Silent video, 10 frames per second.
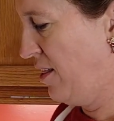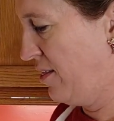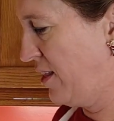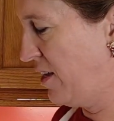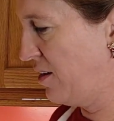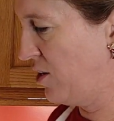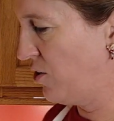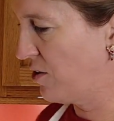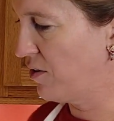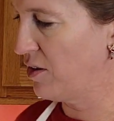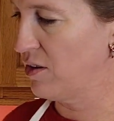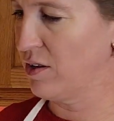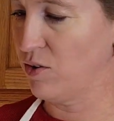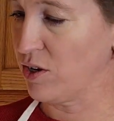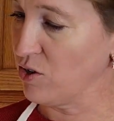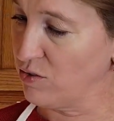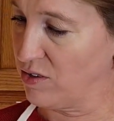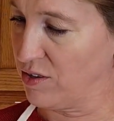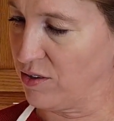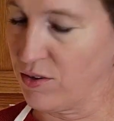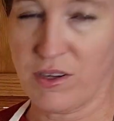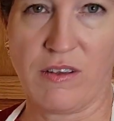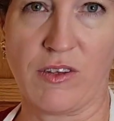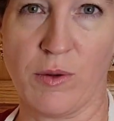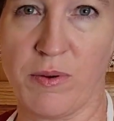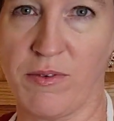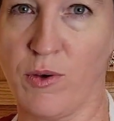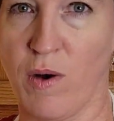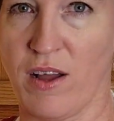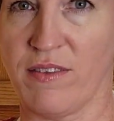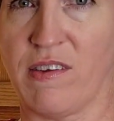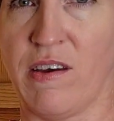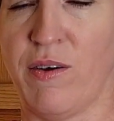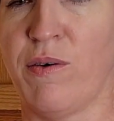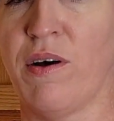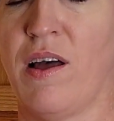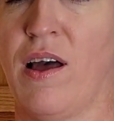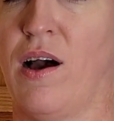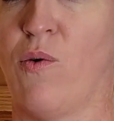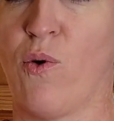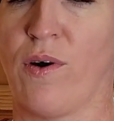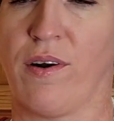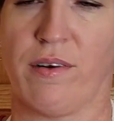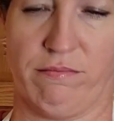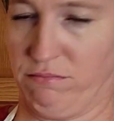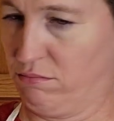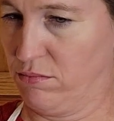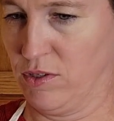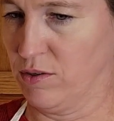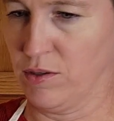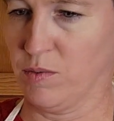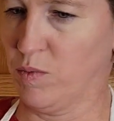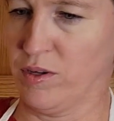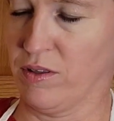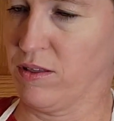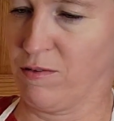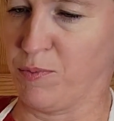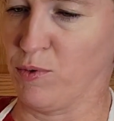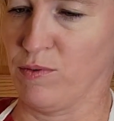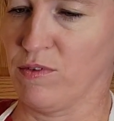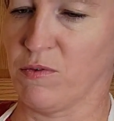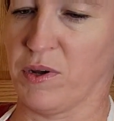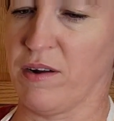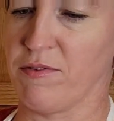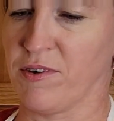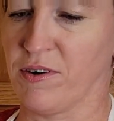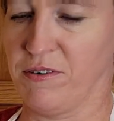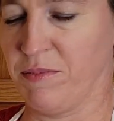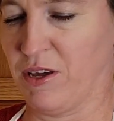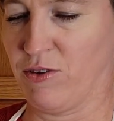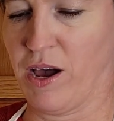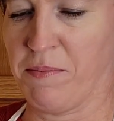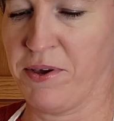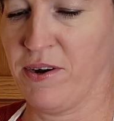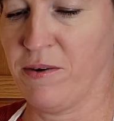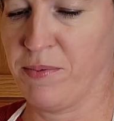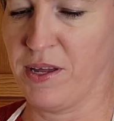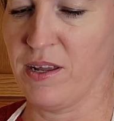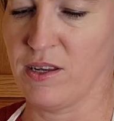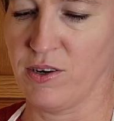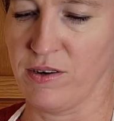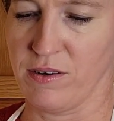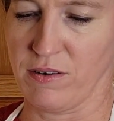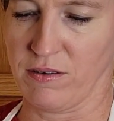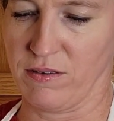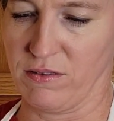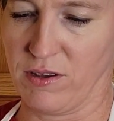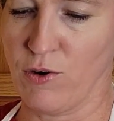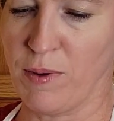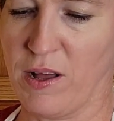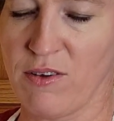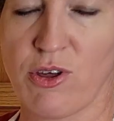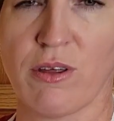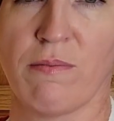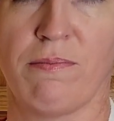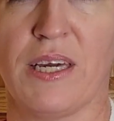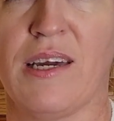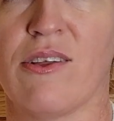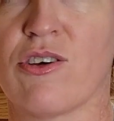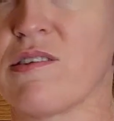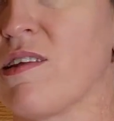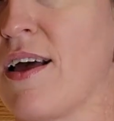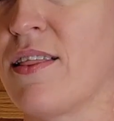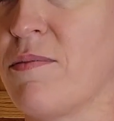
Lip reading: Then you can use a cookie scoop if you want to, or do it with spoons, whatever makes you happier, but your dough ball should be just slightly